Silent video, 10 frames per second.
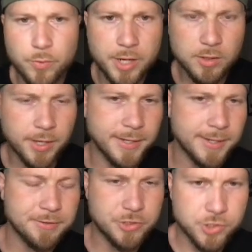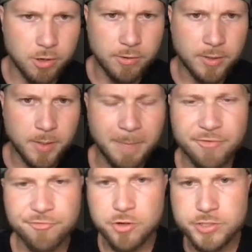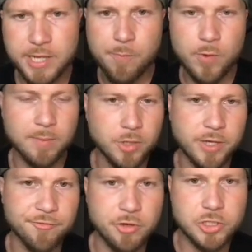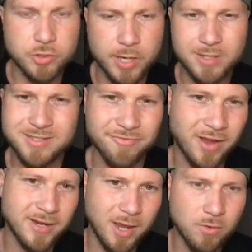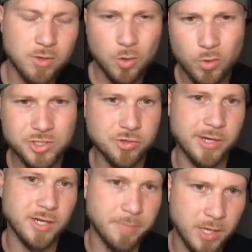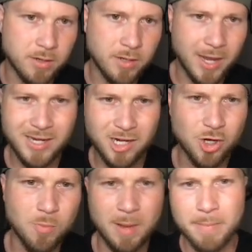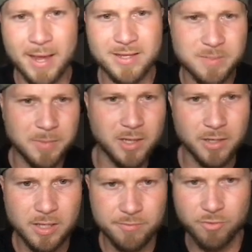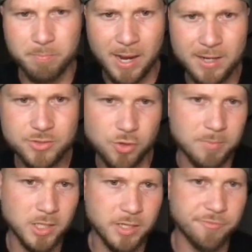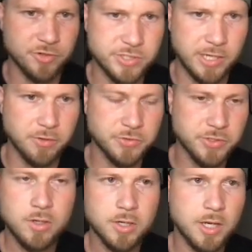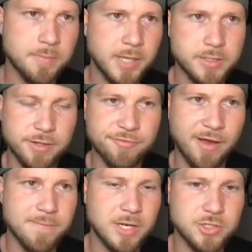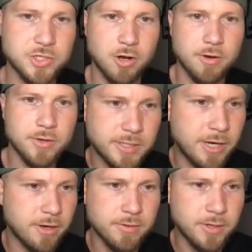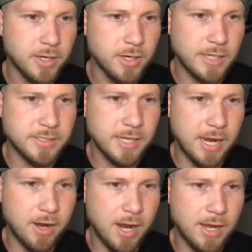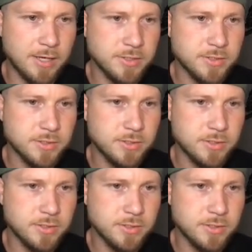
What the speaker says: here looking at the chart, my first step when I'm looking for a trade is to find out what trend I'm in. I need to know my bias. Am I looking for buys or am I looking for sells? Come down to the 5-minute chart. Here, I see higher highs,